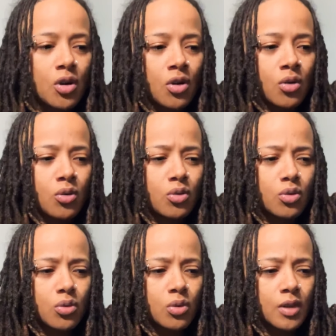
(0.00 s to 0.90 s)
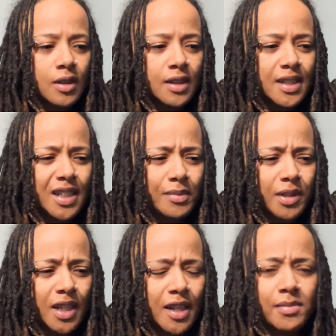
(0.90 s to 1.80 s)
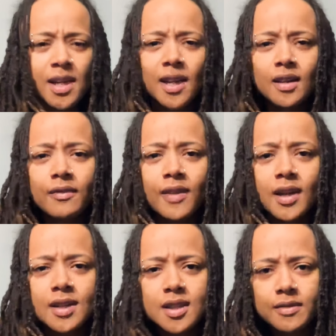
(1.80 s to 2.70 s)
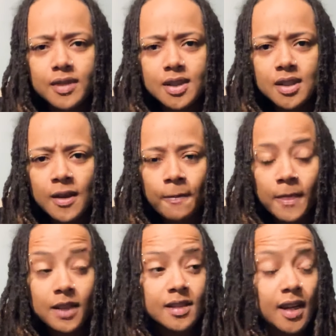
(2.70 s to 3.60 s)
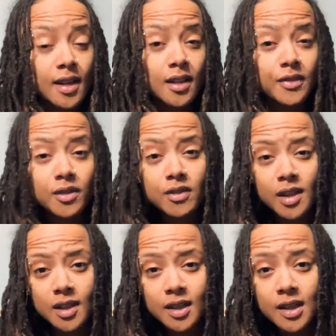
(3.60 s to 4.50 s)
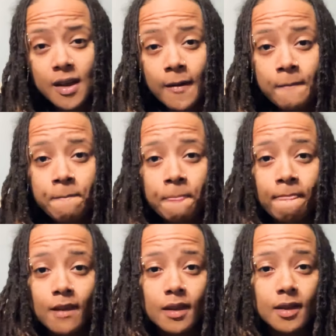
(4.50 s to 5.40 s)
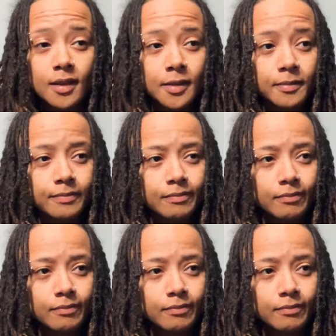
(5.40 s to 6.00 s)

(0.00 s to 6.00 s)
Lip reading: who seem to keep taking advantage of us and taking us for granted? And